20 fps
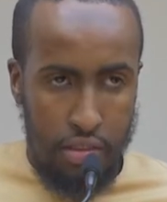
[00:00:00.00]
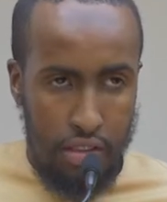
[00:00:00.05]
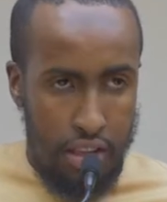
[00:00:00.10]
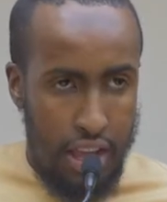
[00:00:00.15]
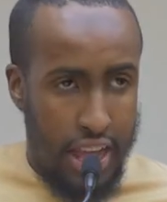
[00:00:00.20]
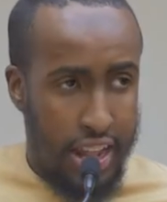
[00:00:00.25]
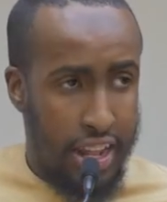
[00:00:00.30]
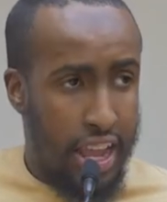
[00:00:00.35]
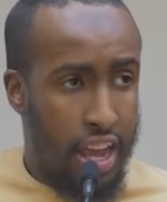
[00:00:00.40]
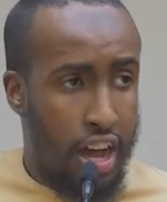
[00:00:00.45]

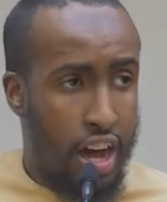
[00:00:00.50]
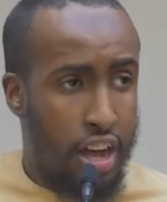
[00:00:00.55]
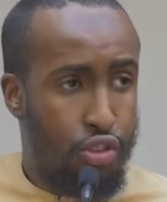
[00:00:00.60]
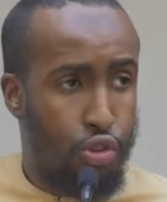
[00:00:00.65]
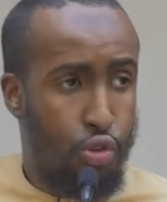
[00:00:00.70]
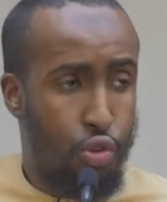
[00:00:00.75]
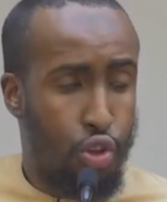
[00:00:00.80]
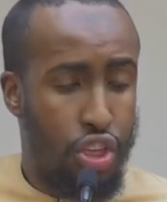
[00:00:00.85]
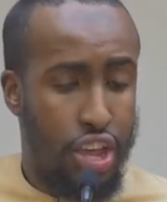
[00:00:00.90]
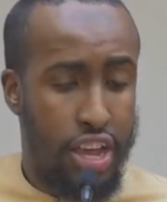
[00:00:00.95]
and they are
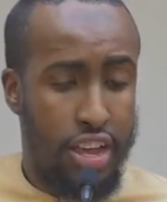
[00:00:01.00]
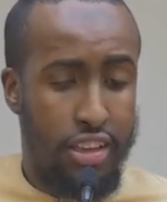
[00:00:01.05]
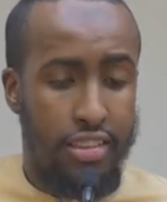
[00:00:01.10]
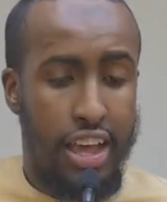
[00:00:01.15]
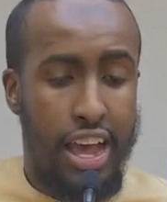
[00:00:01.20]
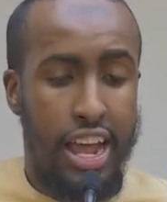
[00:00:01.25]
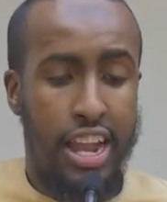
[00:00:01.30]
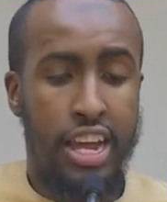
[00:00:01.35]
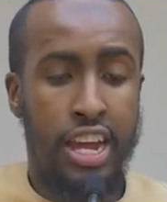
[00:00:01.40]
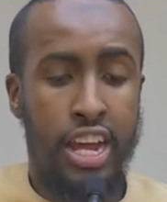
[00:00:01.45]
two things
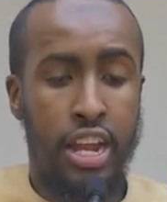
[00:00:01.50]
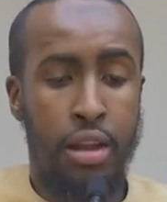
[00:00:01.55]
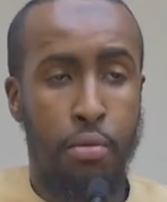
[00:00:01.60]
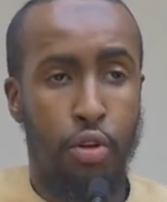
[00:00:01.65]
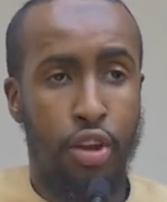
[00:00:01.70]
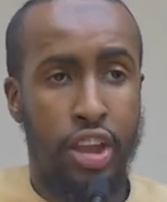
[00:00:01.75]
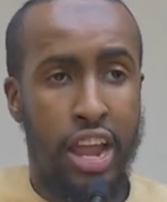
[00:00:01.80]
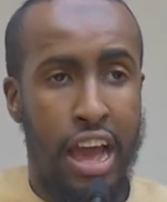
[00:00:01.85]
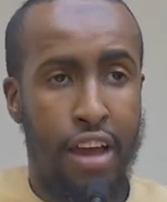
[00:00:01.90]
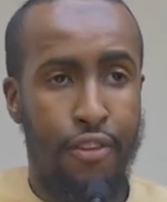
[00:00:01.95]
al-ilm
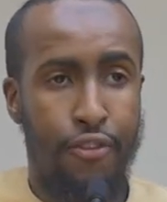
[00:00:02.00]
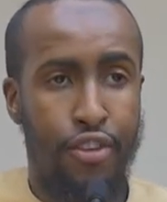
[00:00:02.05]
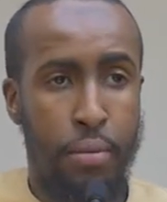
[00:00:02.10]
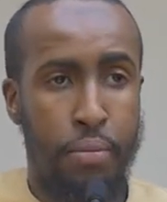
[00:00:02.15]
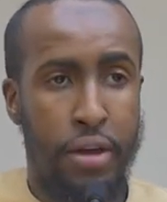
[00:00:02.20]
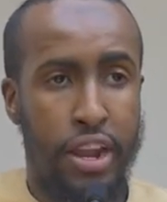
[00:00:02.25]
nafi'